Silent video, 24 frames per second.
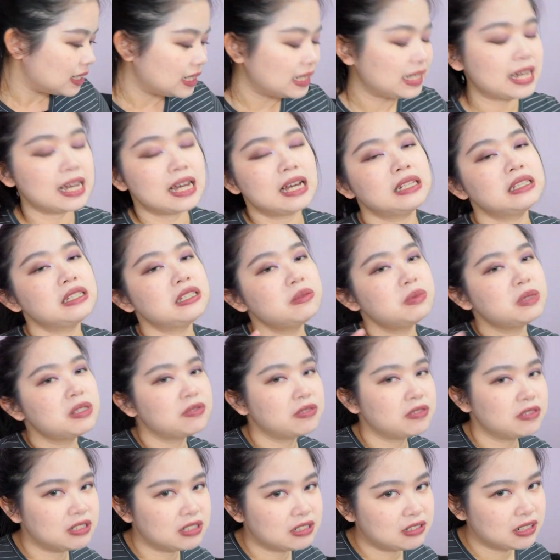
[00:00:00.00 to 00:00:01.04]
yeah, a little bit of
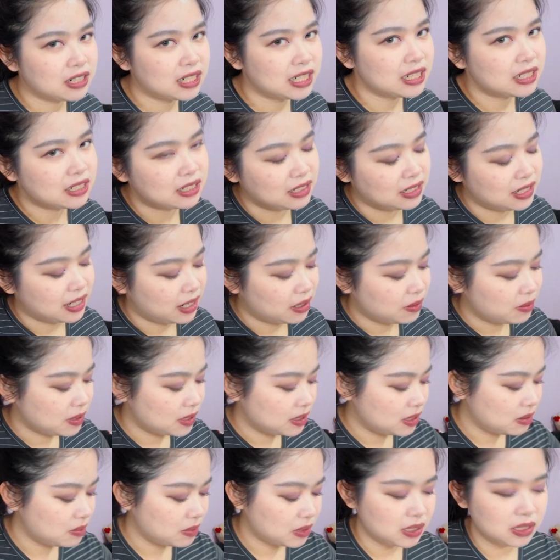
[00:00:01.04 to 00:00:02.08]
a regret on that
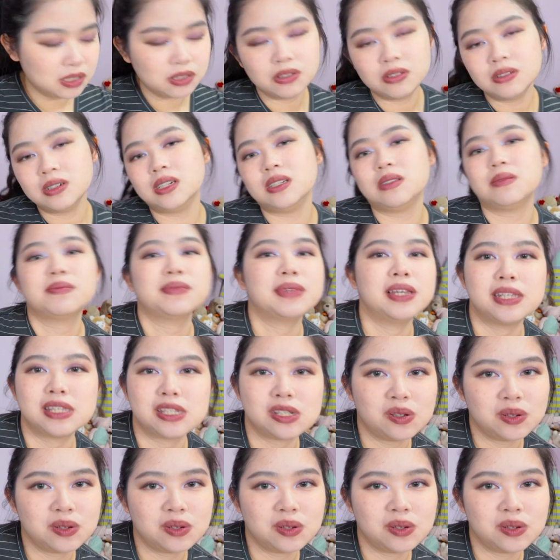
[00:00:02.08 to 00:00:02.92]
one, but you know what? It's